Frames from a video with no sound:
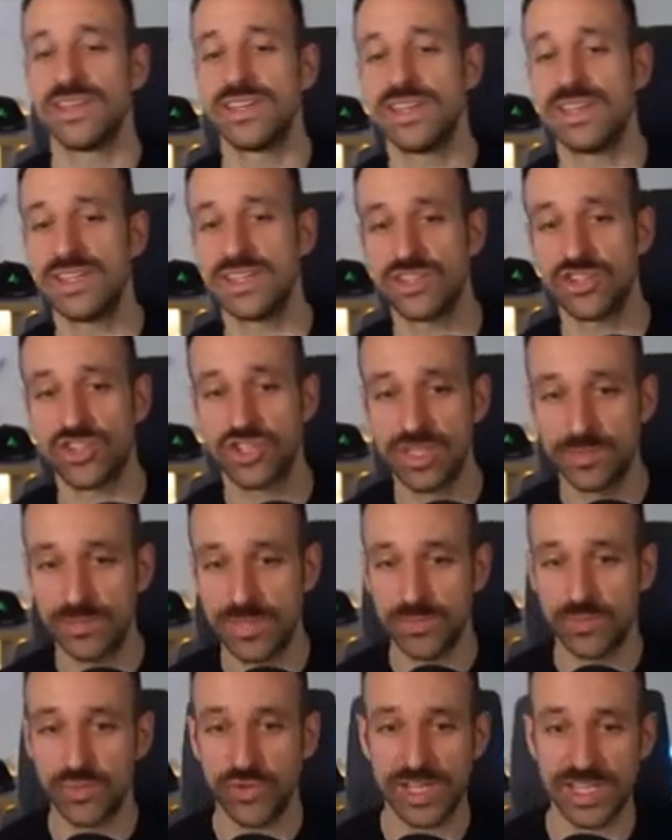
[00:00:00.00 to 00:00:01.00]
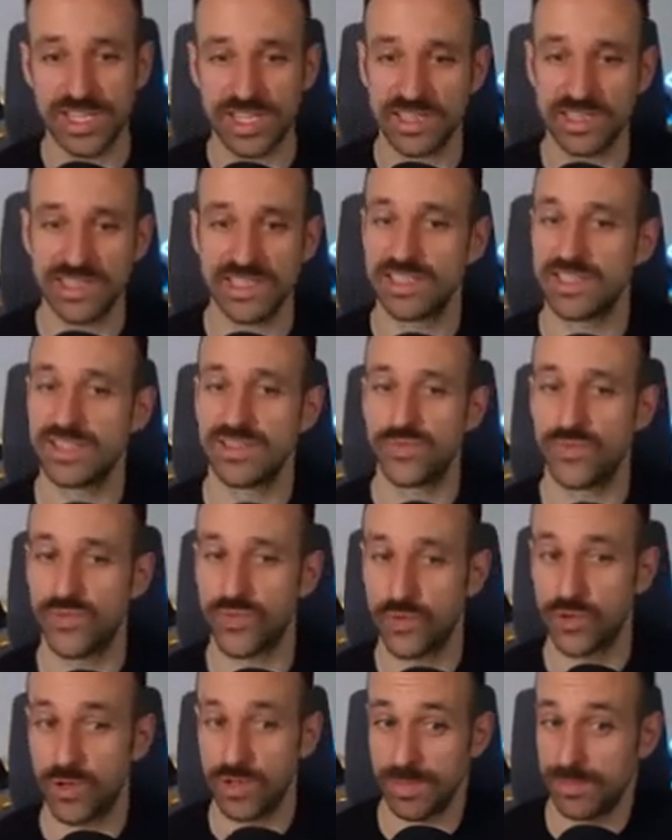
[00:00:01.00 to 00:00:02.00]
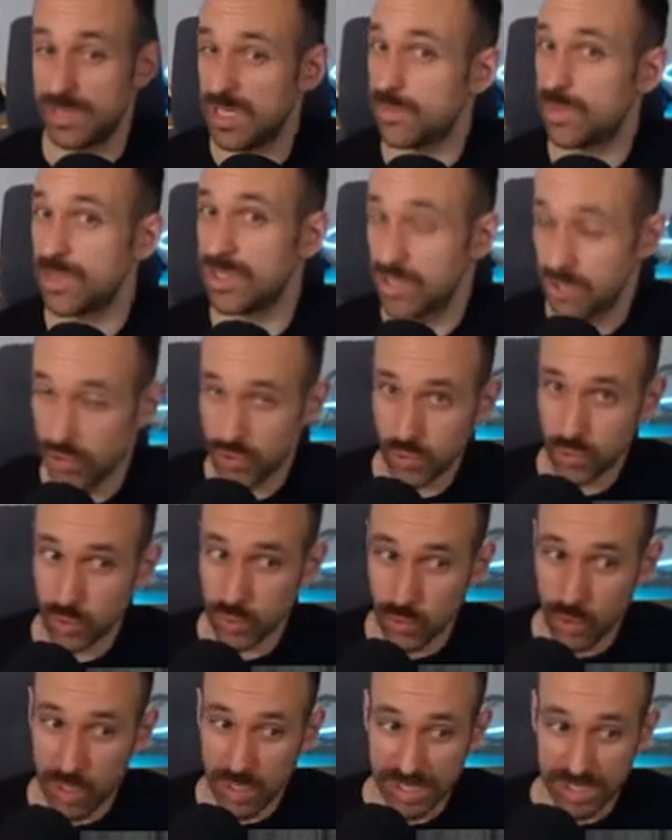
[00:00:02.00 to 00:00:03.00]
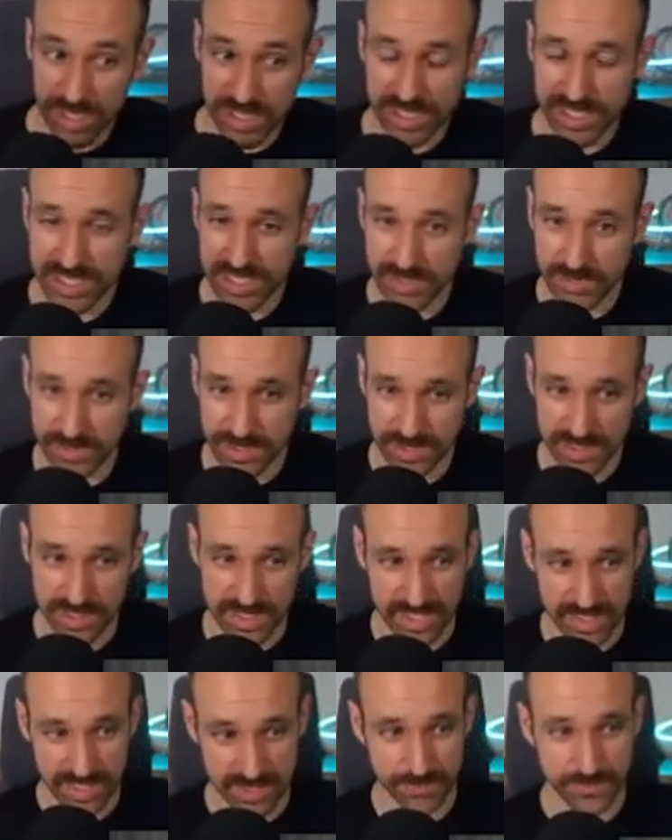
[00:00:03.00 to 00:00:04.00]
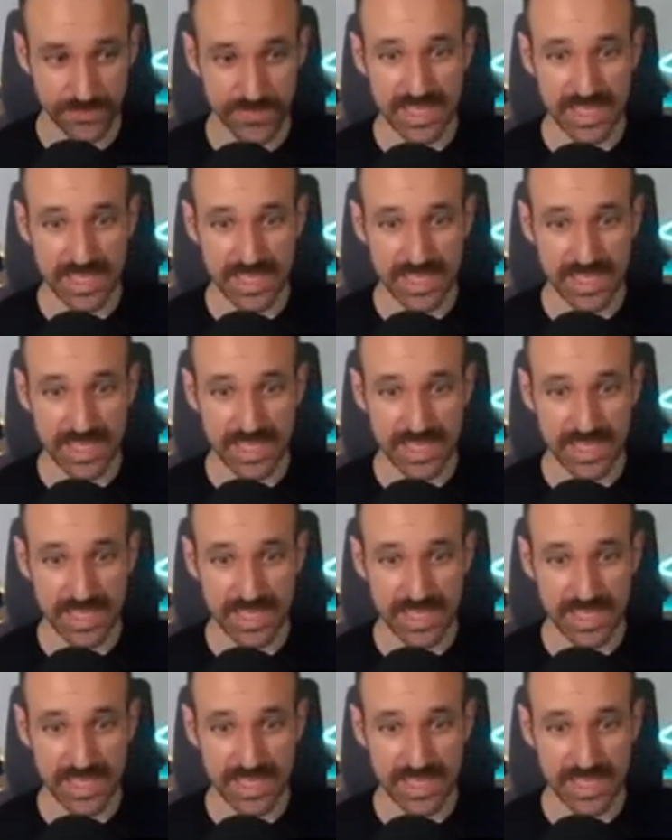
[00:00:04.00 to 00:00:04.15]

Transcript: it should be pretty clear for the people who want to use this.